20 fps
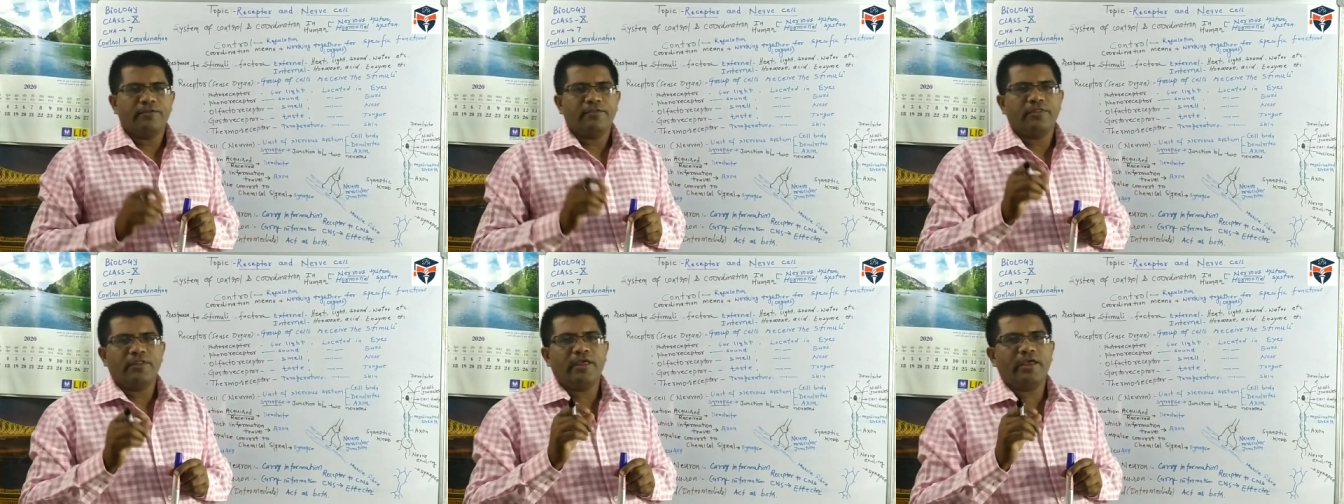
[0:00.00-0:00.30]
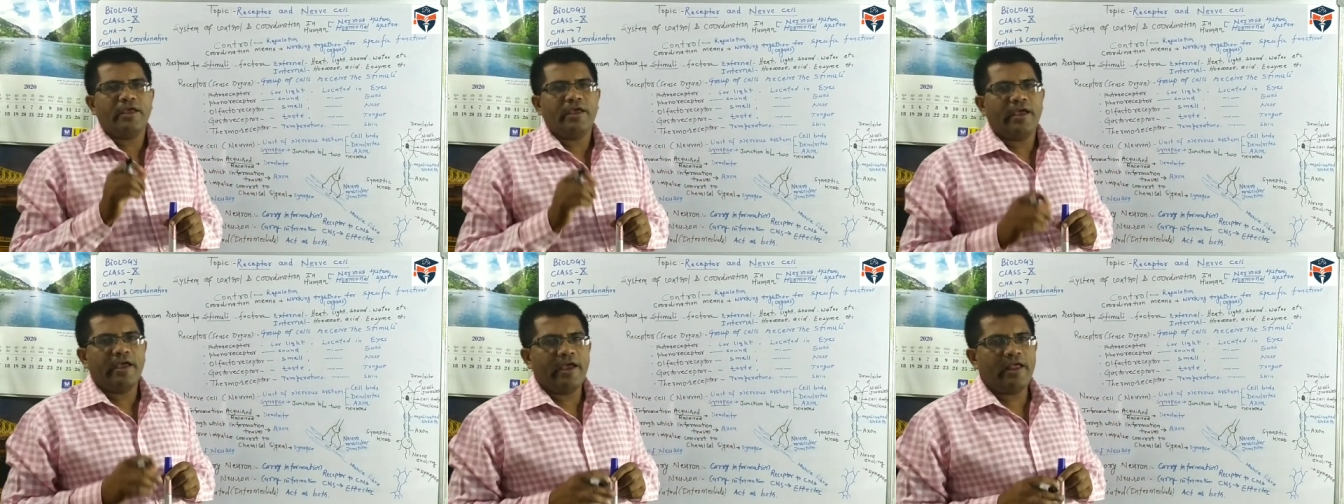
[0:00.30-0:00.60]
they
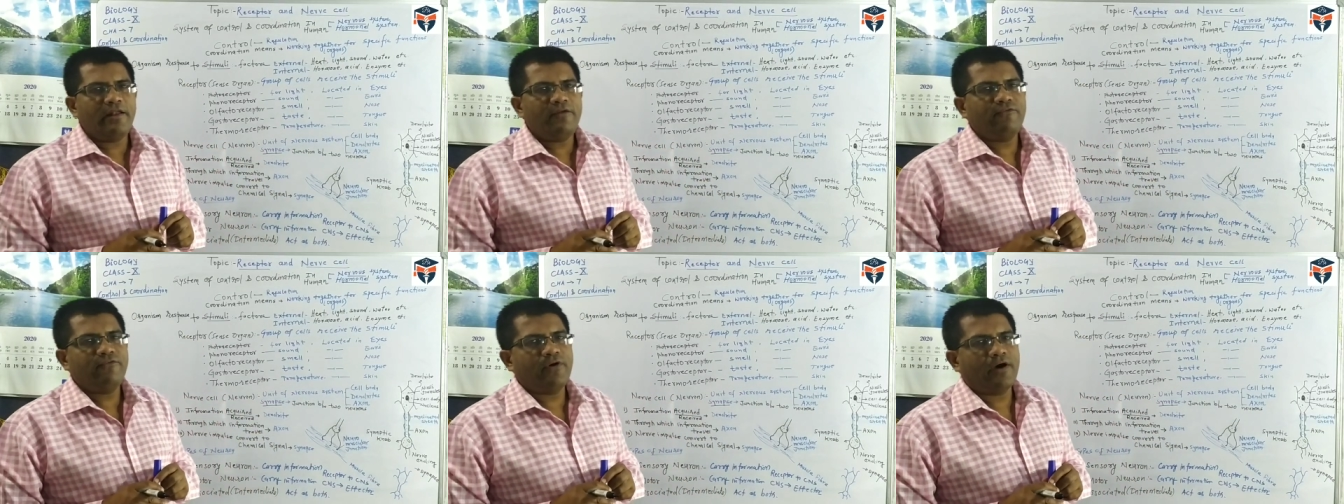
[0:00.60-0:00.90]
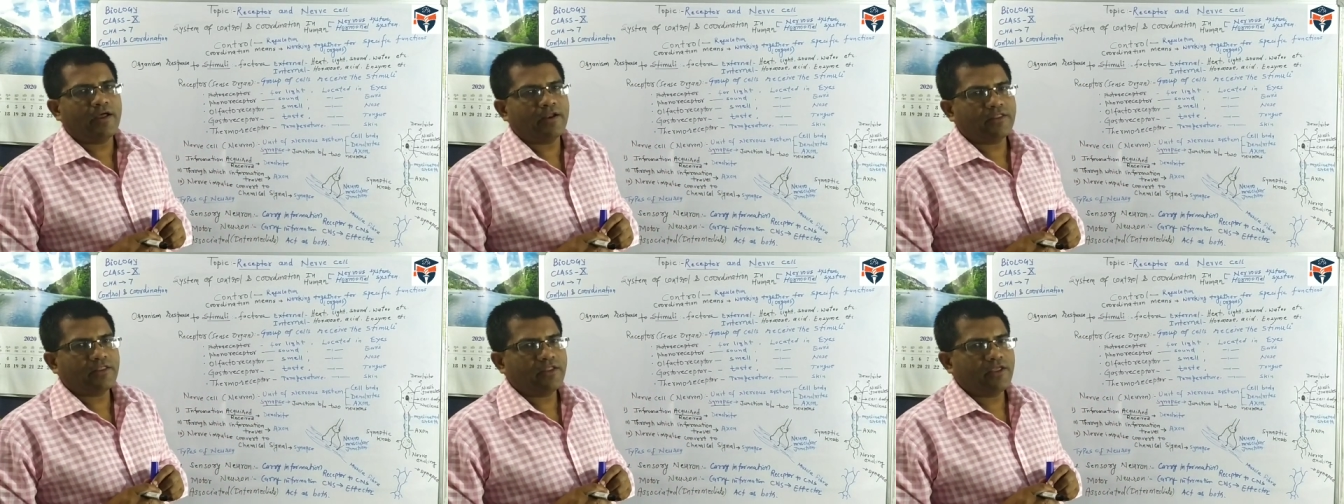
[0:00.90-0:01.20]
help
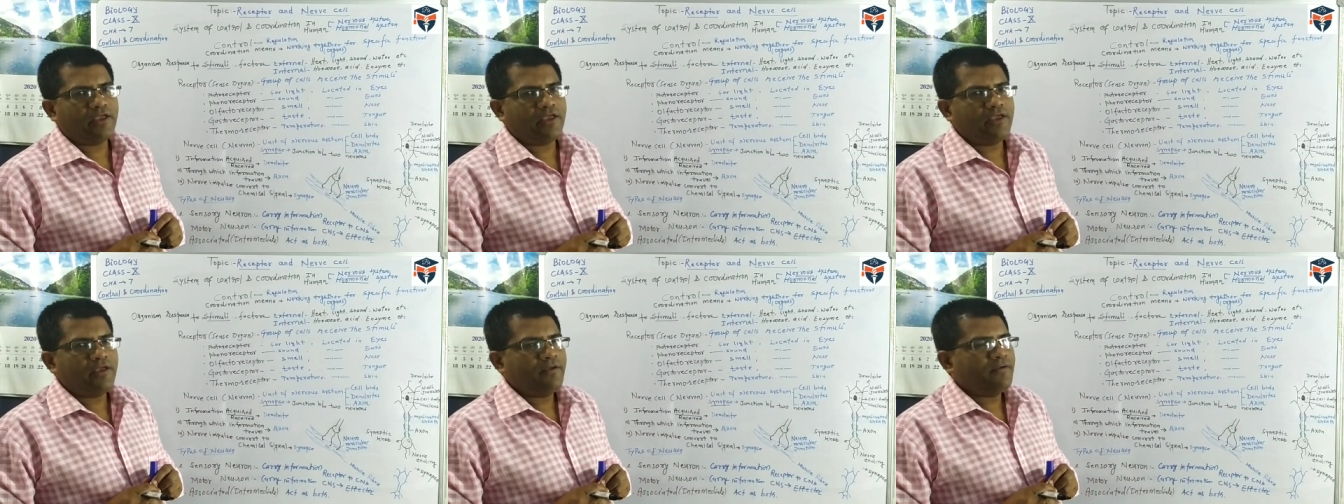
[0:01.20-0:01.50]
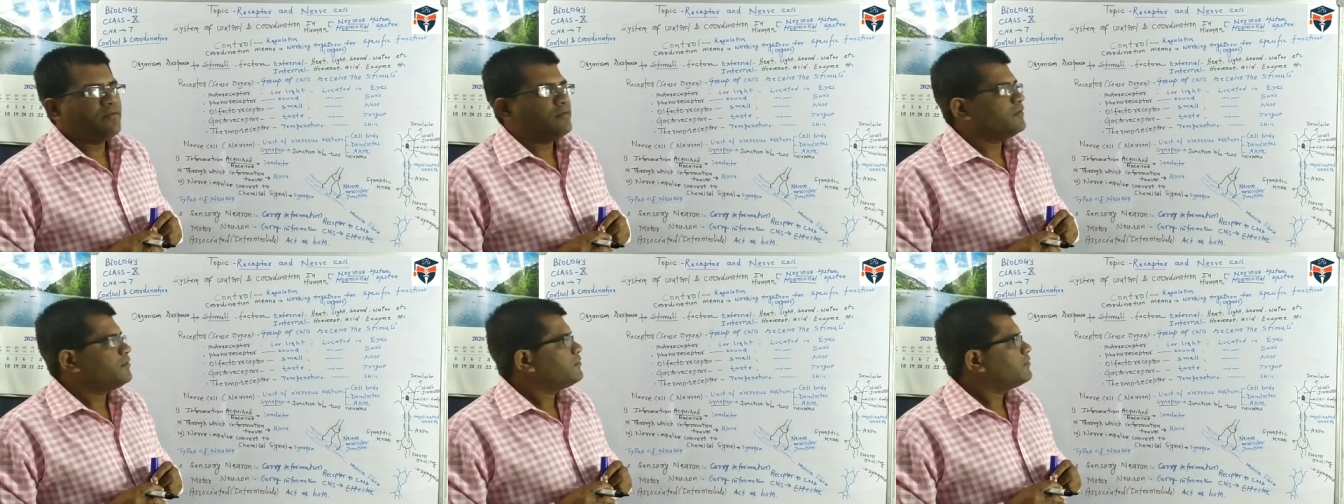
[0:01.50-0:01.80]
for the
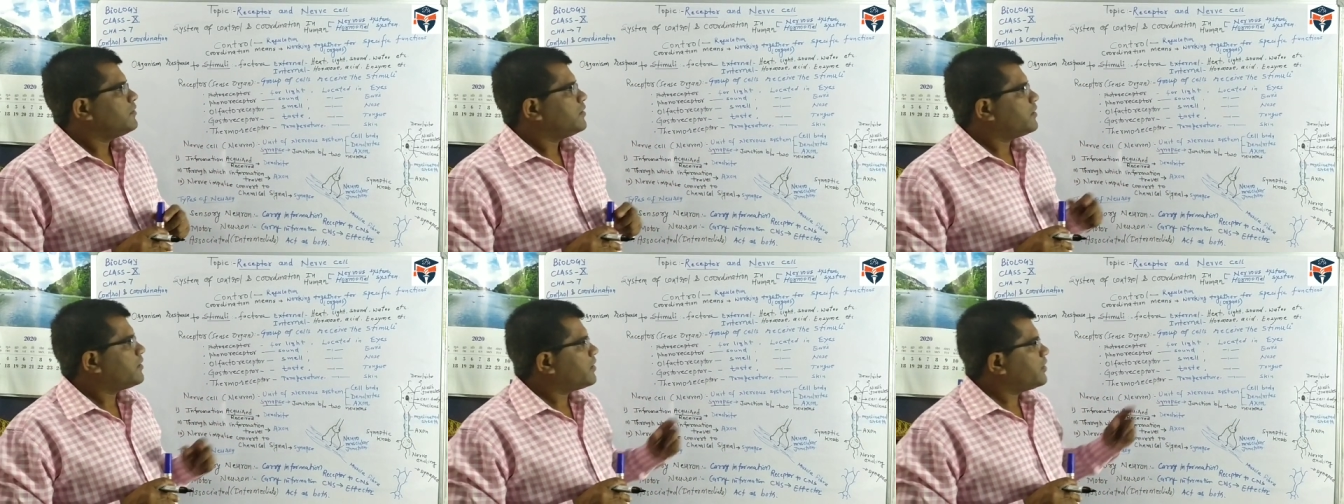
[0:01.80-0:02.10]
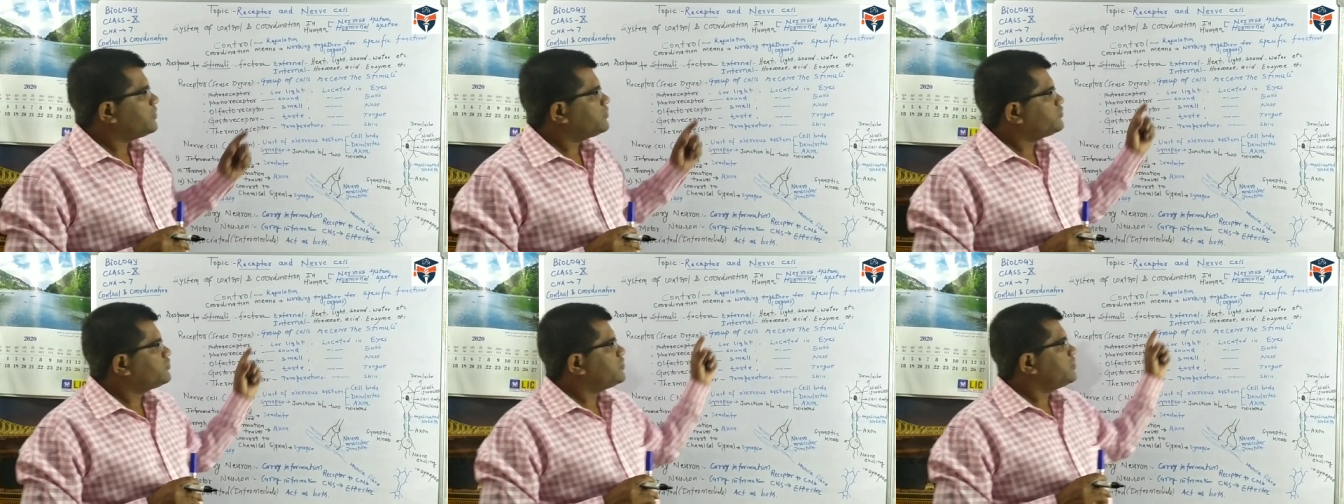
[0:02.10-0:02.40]

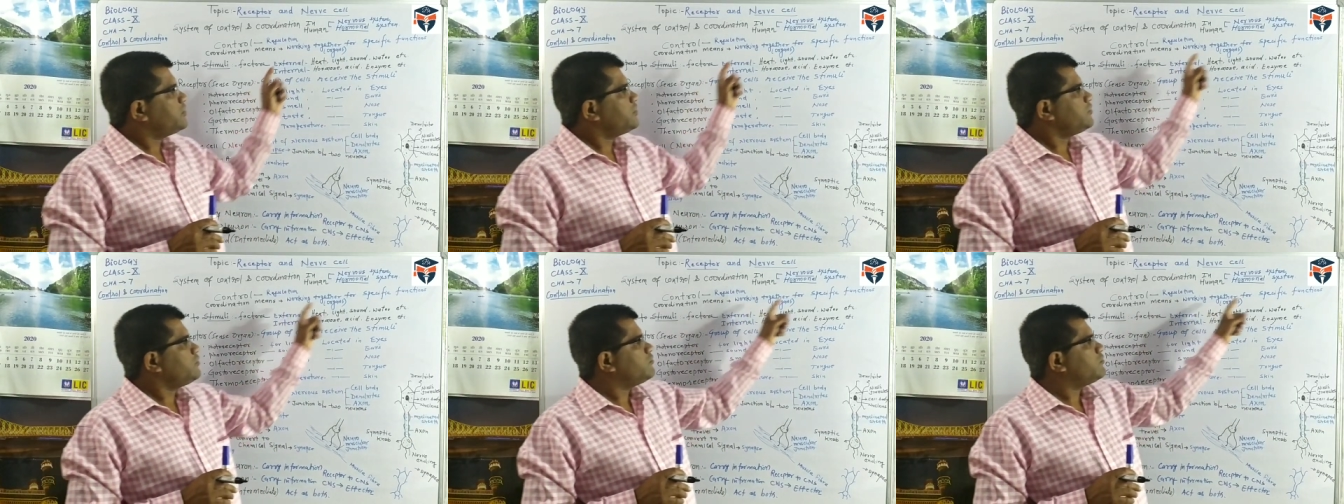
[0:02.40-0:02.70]
reaching